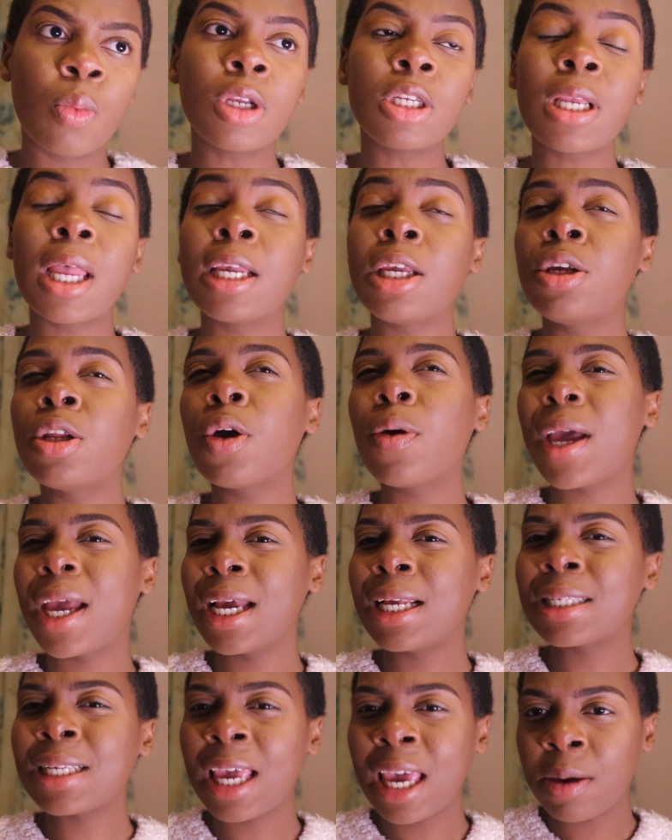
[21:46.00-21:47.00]
which, like, you know,
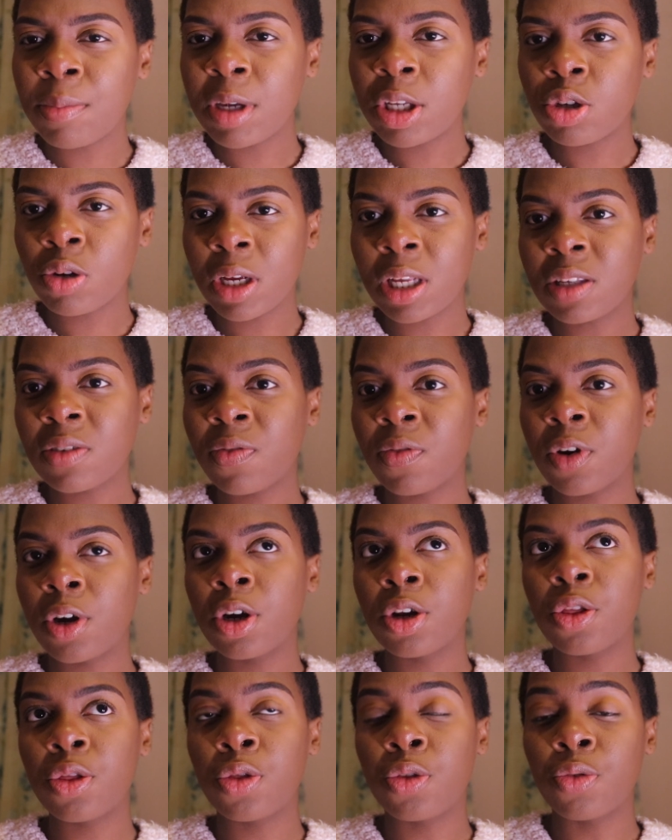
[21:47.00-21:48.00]
AIDS can be
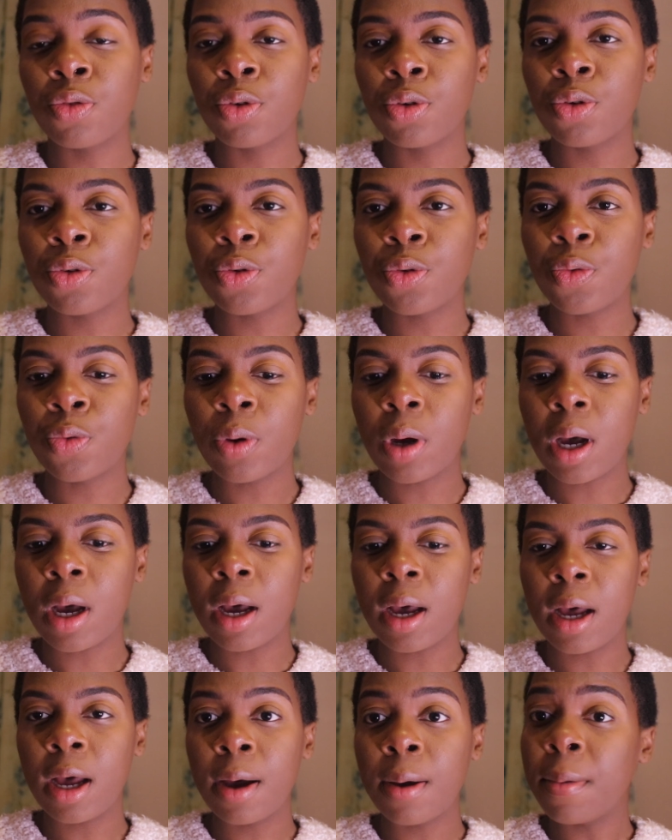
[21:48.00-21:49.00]
transferred through
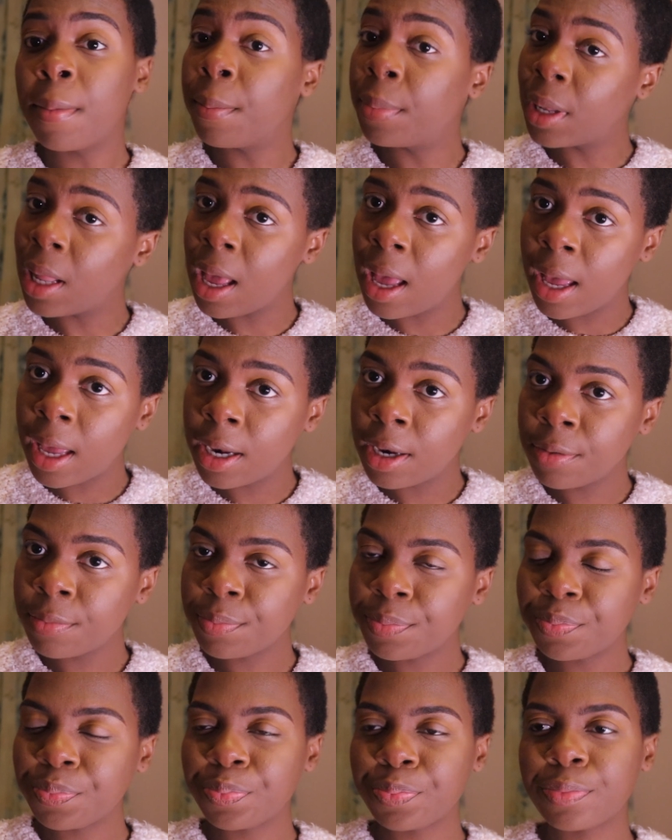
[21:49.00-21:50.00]
blood,
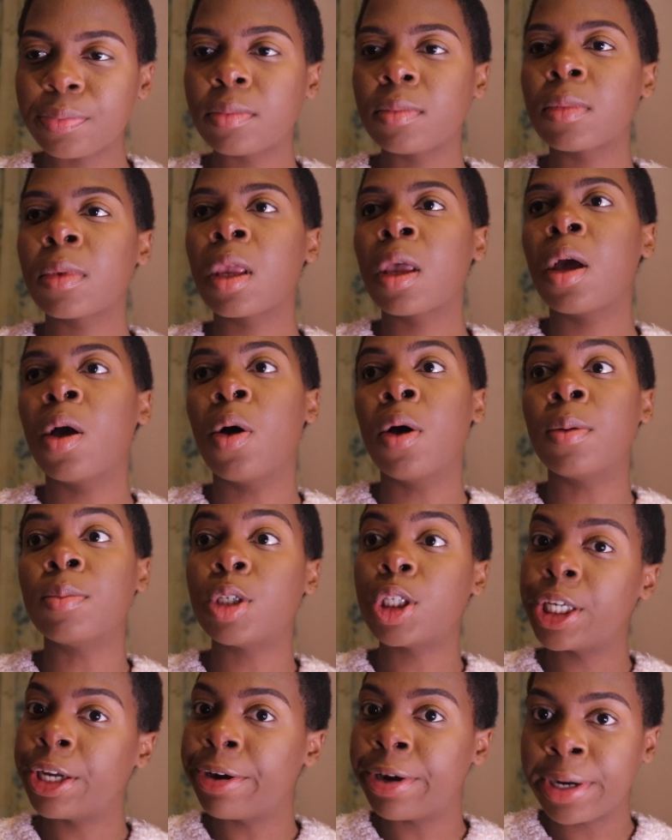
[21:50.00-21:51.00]

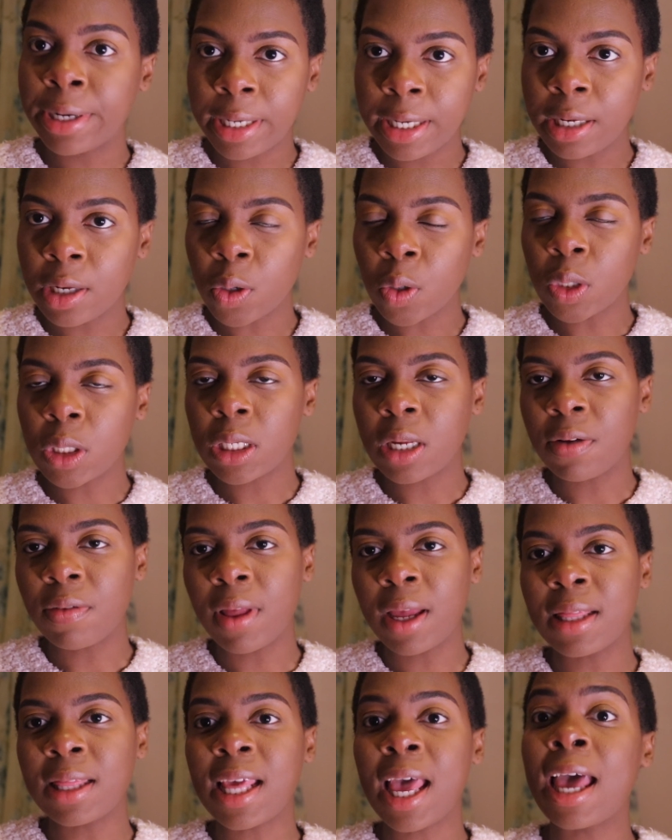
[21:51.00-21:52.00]
sharing needles, stuff
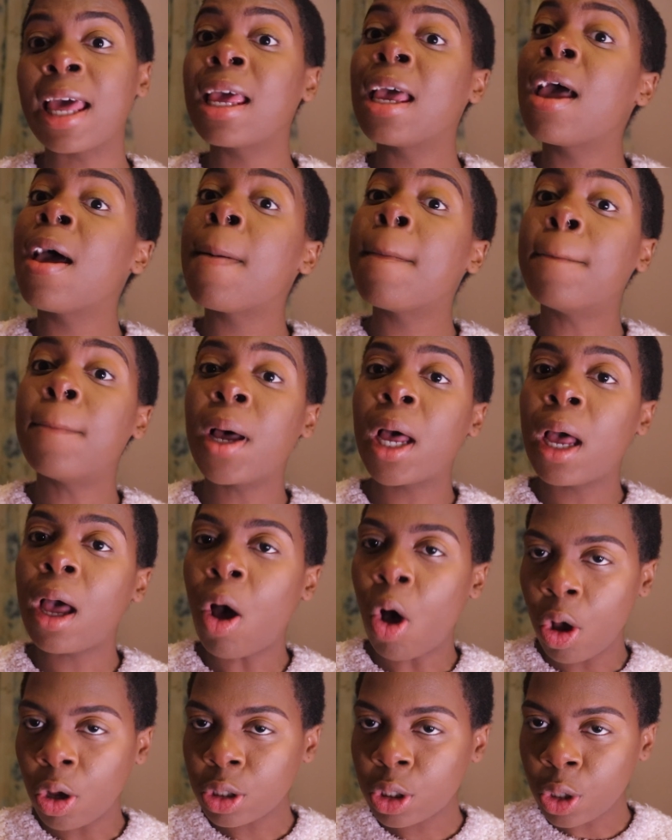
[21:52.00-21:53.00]
like that, but
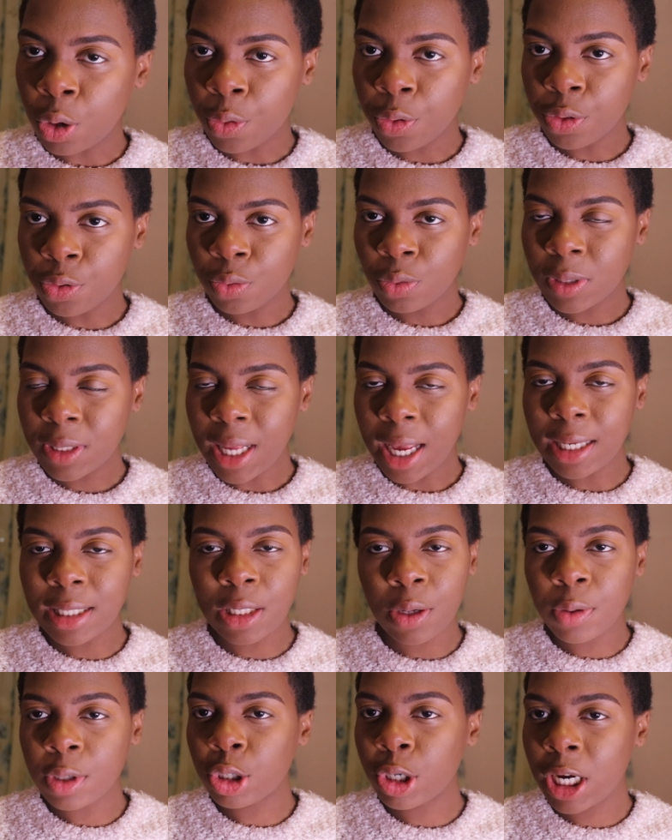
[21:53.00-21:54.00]
also through sex.
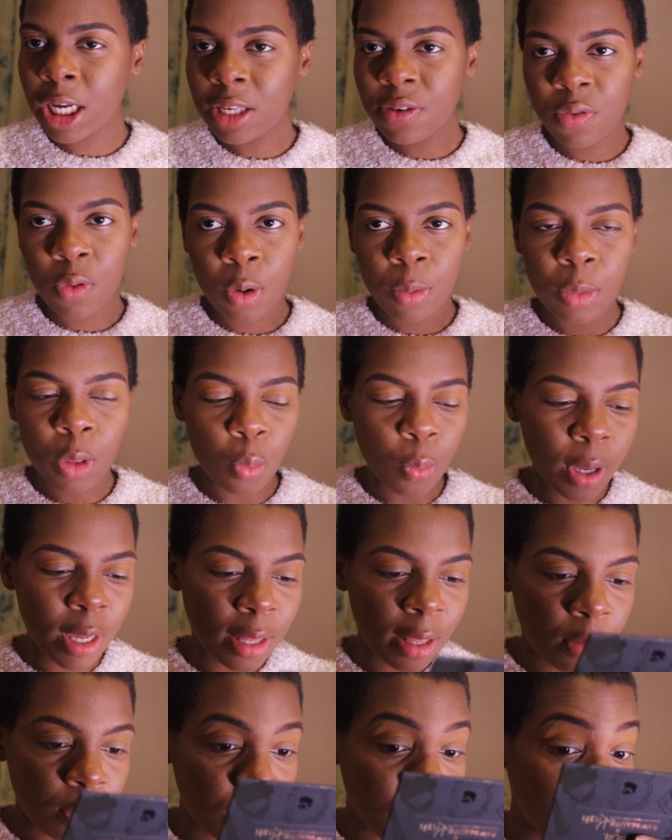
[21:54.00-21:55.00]
So it transformed the way
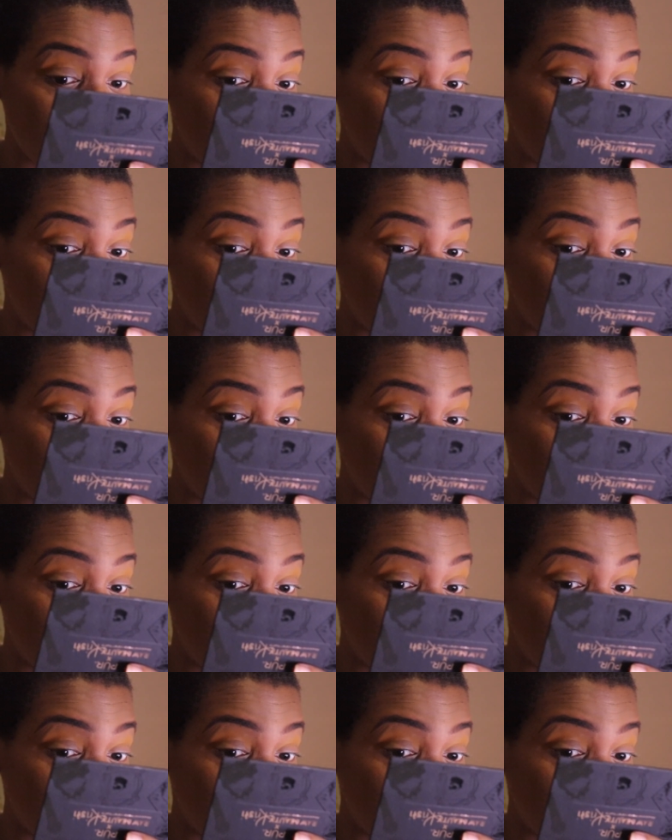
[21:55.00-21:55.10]
that we